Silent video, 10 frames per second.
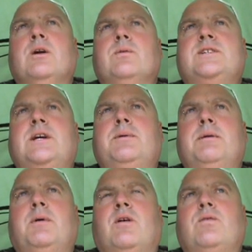We're tipping
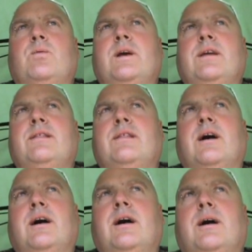them off with
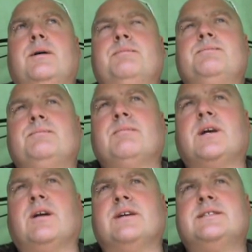
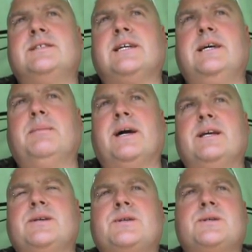like sticky
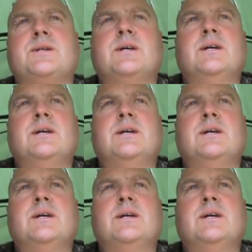baits.